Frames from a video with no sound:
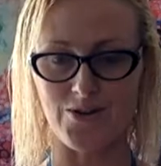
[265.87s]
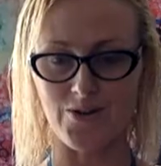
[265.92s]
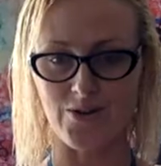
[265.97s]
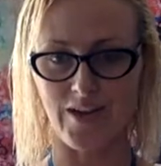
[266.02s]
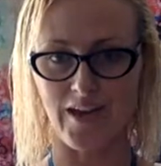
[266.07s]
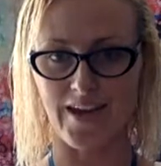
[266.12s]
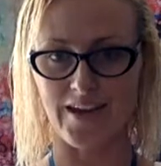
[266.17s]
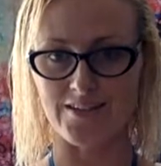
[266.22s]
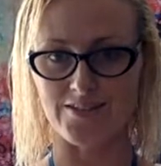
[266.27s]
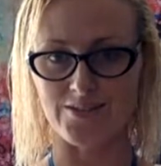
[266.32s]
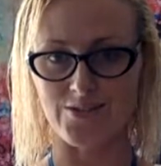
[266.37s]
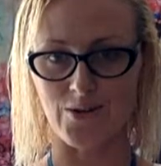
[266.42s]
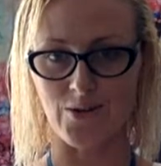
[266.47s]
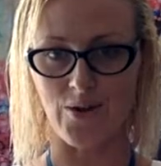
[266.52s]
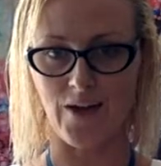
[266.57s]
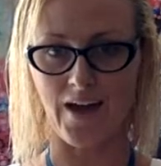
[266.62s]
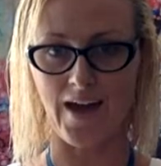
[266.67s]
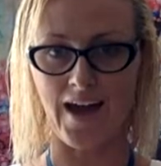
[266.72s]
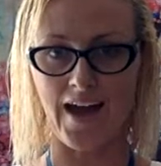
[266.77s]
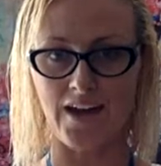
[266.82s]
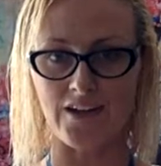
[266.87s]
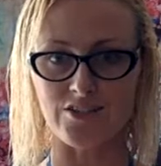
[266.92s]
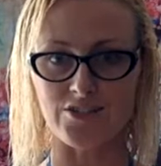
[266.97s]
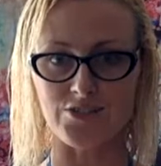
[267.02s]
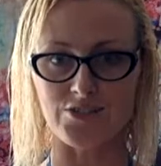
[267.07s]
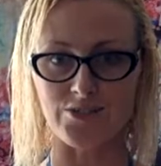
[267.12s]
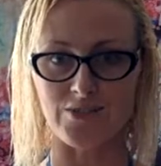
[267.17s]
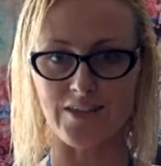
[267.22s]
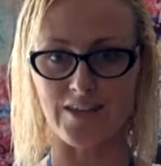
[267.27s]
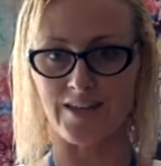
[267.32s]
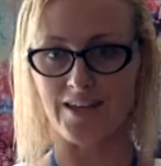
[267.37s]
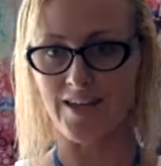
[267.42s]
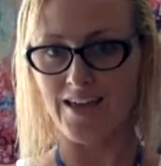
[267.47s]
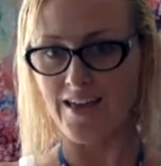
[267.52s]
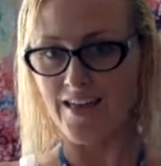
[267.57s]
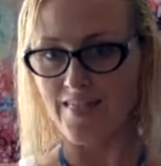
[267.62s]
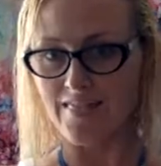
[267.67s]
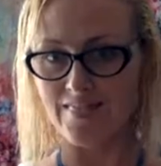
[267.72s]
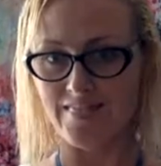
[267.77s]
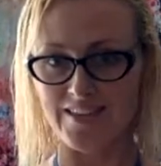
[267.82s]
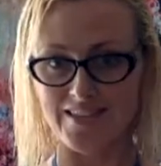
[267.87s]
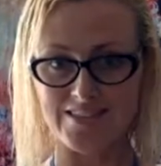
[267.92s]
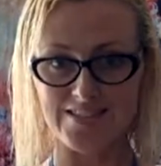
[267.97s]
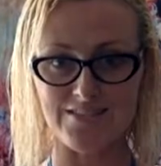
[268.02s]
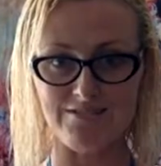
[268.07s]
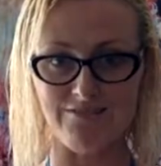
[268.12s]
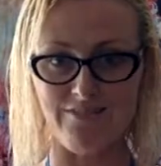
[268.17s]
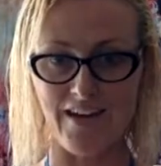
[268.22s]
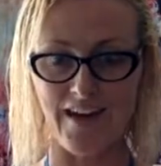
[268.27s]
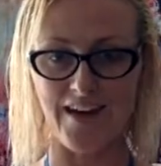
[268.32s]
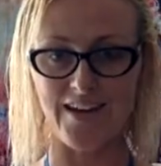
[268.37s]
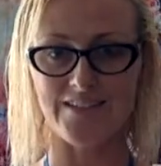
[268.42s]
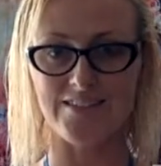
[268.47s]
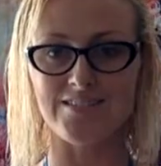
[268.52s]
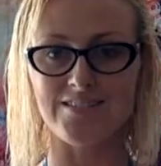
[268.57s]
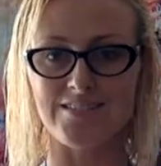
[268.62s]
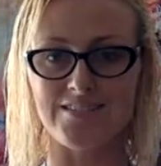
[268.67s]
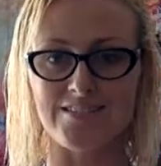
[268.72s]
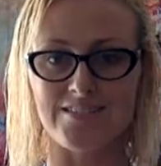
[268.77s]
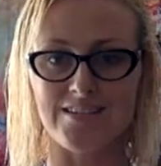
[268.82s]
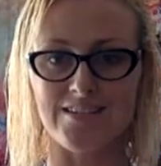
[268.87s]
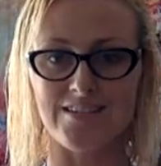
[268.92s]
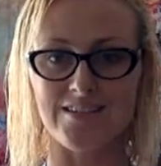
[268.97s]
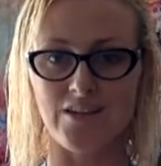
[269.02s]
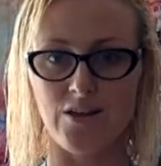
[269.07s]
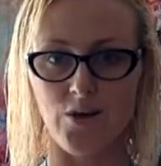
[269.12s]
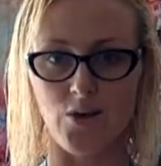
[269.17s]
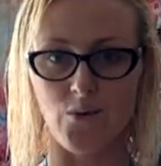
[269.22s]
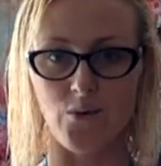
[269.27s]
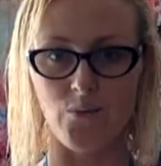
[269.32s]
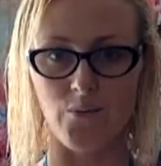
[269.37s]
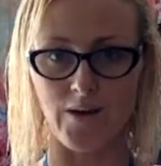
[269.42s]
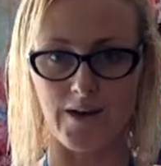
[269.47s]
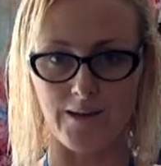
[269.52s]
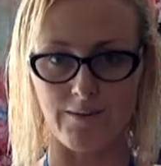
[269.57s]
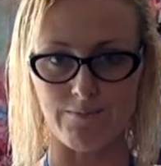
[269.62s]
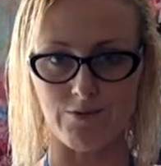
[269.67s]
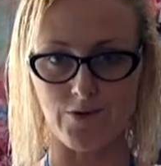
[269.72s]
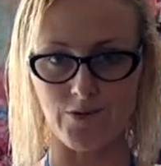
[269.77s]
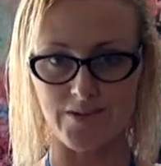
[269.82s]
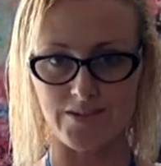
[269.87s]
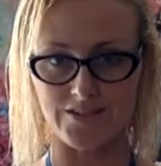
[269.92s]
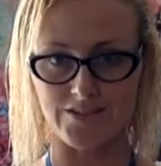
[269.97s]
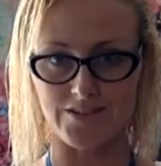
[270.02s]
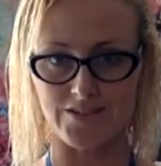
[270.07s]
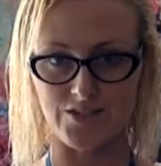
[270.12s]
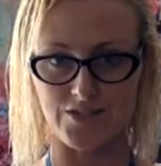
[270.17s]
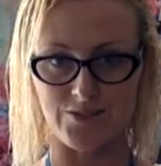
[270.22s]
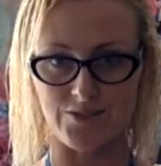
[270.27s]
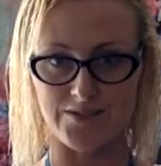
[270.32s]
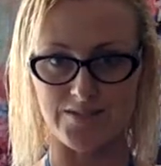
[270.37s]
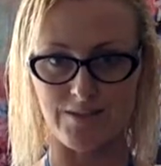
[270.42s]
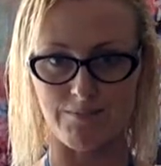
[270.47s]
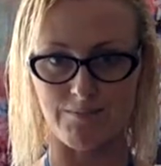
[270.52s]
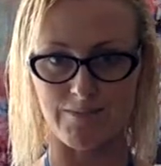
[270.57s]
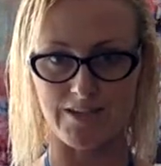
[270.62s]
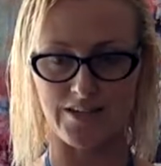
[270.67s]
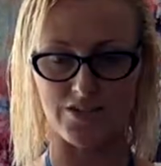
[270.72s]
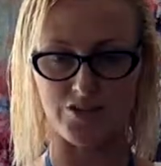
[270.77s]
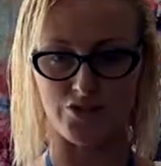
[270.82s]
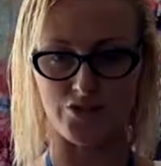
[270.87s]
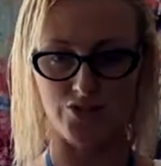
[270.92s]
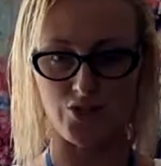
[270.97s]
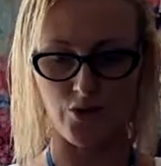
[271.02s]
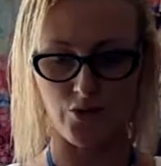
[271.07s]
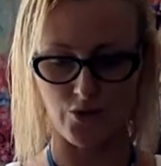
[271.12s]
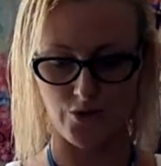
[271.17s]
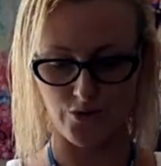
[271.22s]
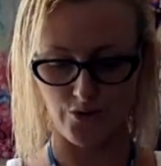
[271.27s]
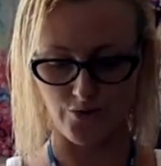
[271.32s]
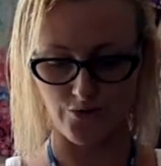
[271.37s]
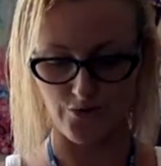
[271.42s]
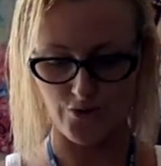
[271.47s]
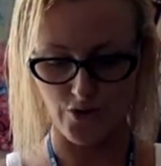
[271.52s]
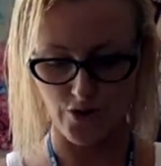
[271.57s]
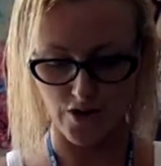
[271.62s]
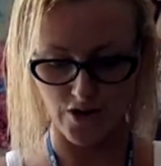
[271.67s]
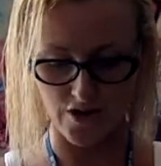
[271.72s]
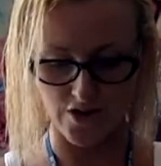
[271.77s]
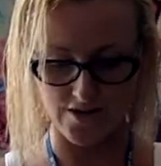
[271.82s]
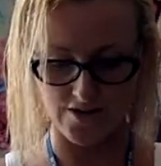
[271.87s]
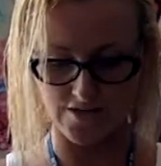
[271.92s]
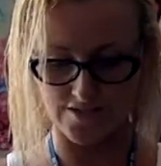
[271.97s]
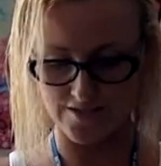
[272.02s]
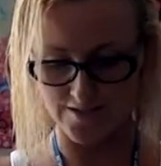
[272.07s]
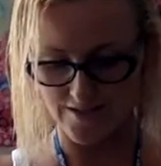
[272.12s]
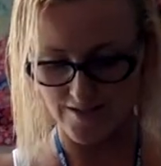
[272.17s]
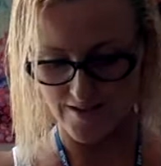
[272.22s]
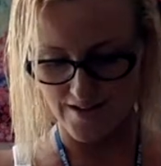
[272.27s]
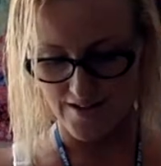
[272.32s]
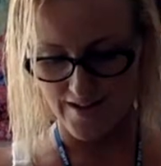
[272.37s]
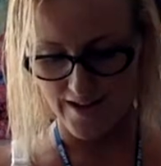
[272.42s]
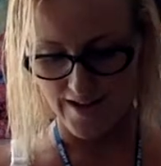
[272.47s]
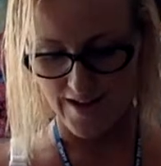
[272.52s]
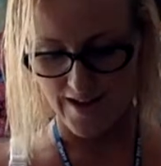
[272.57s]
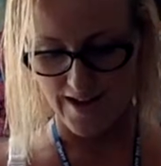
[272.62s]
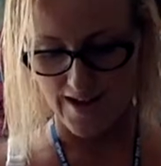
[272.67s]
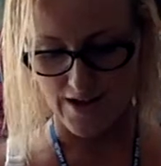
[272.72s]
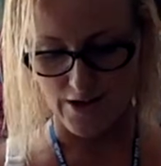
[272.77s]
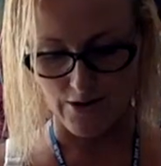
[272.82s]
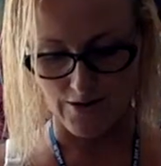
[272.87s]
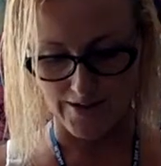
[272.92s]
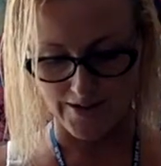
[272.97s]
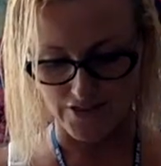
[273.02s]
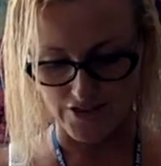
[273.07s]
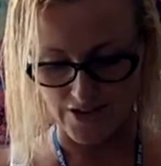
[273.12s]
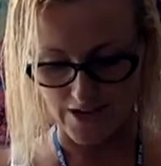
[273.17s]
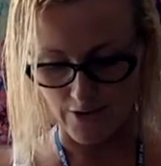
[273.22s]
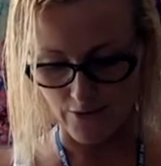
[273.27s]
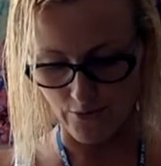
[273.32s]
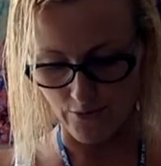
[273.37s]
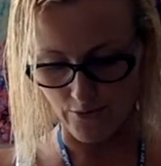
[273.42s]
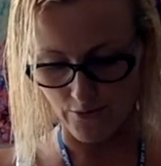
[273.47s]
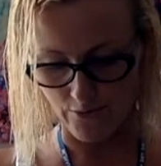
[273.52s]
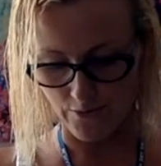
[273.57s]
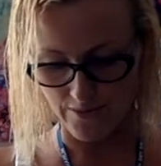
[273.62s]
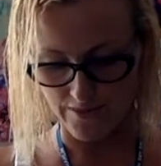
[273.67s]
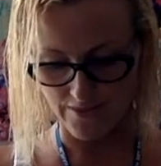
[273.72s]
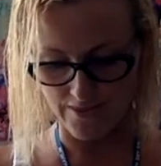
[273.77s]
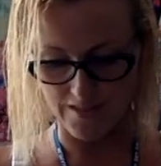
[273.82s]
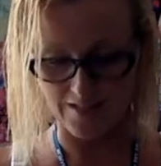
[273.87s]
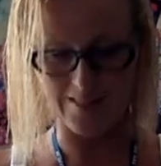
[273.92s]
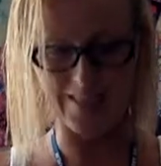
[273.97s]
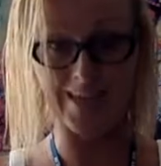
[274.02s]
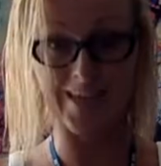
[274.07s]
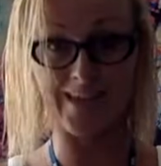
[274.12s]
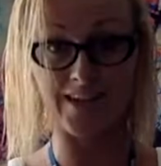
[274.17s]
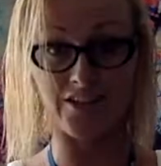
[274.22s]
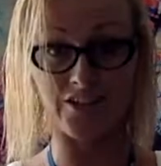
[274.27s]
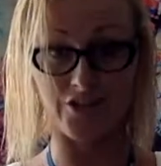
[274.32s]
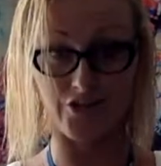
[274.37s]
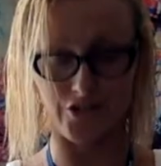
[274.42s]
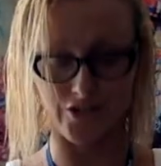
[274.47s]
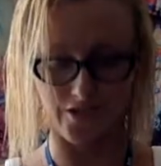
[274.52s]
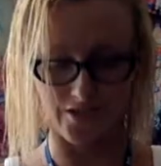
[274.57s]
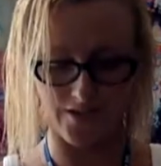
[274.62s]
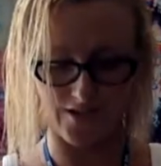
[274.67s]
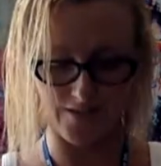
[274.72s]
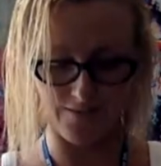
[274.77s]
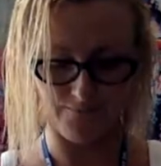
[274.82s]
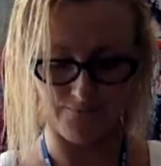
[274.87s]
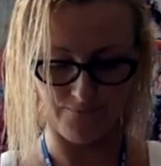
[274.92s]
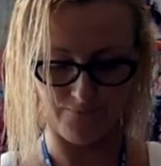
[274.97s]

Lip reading: Okay, so actually this vest, what I'm going to do is I'm going to show you first how I shower with the lanyard